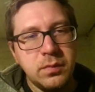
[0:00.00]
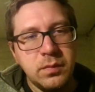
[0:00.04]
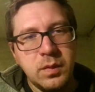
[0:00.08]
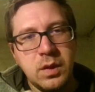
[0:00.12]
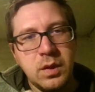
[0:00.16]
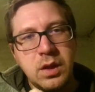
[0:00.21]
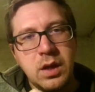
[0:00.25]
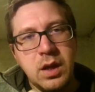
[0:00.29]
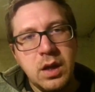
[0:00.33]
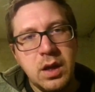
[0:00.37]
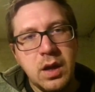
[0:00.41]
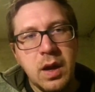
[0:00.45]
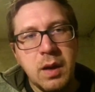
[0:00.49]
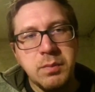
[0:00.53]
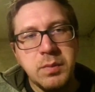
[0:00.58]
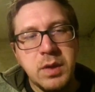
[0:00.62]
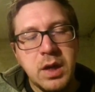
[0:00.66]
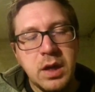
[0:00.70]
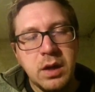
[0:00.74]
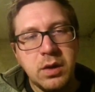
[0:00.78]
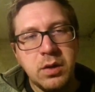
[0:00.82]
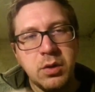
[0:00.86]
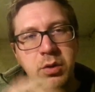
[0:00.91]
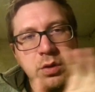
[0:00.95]
Again, I'm
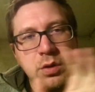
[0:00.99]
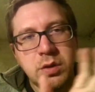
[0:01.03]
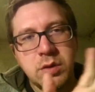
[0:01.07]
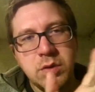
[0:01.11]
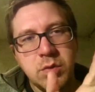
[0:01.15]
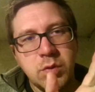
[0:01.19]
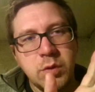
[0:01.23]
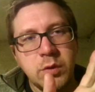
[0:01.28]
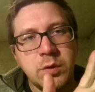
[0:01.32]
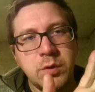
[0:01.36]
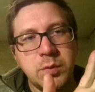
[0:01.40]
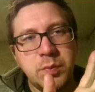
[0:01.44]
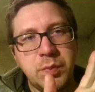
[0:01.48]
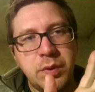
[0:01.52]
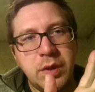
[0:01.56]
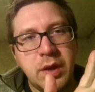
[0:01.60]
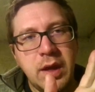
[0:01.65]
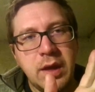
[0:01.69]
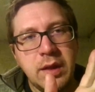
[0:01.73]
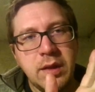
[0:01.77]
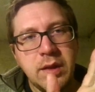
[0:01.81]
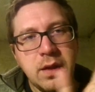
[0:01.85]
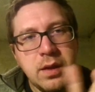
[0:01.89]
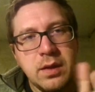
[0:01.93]
not going to
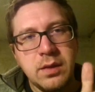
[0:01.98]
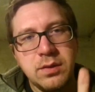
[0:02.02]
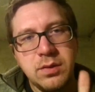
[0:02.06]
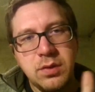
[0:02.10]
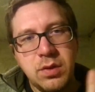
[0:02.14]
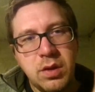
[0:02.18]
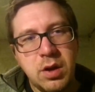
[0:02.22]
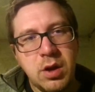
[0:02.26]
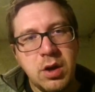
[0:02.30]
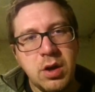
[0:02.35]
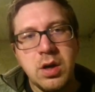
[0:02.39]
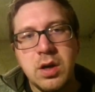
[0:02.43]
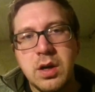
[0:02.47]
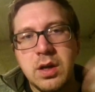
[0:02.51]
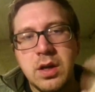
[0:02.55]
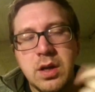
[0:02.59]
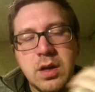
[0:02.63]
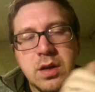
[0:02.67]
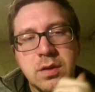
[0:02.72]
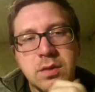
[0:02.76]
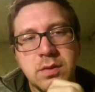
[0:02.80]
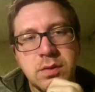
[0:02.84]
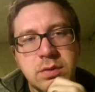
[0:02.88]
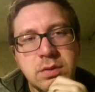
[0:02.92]
explain this. There it
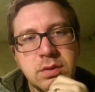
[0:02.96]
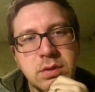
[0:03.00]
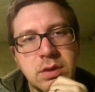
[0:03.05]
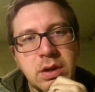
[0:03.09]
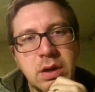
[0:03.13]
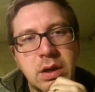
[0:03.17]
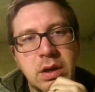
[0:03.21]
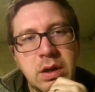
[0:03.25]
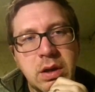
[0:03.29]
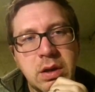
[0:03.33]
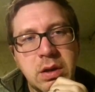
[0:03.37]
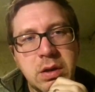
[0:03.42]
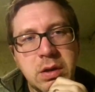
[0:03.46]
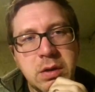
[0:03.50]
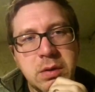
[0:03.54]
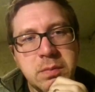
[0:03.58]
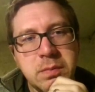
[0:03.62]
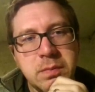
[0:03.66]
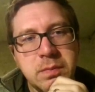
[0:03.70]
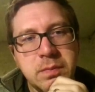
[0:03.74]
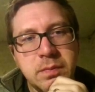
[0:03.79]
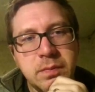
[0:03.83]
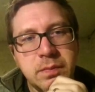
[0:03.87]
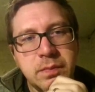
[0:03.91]
is.
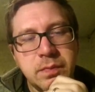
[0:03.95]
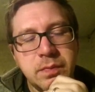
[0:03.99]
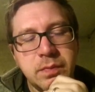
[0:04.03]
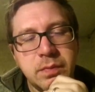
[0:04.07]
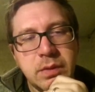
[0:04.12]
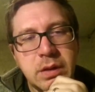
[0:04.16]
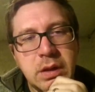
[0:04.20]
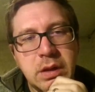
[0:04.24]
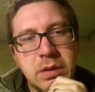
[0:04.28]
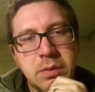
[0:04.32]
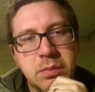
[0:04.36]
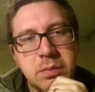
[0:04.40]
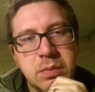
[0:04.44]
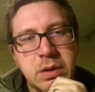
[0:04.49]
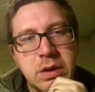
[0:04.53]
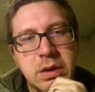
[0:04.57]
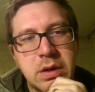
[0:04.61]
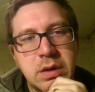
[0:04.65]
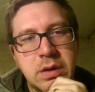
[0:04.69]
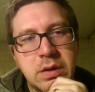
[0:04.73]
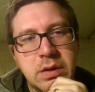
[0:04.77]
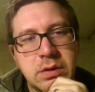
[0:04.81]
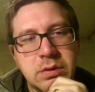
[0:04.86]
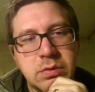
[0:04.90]

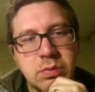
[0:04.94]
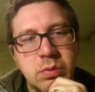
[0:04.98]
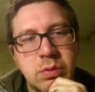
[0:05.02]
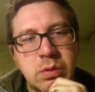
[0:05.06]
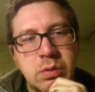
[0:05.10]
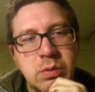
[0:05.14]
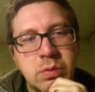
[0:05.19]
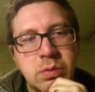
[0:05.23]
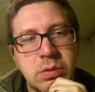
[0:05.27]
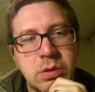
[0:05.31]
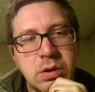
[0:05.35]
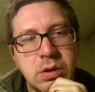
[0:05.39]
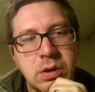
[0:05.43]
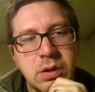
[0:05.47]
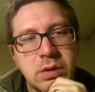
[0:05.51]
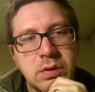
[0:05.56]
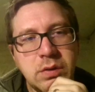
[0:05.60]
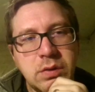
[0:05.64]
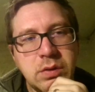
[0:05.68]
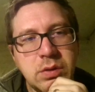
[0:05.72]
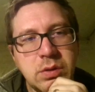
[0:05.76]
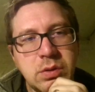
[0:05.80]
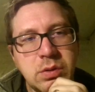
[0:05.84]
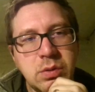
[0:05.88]
But this will work
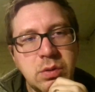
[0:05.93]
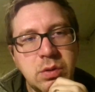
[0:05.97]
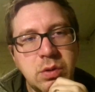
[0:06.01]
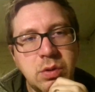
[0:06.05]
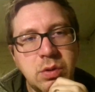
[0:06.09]
to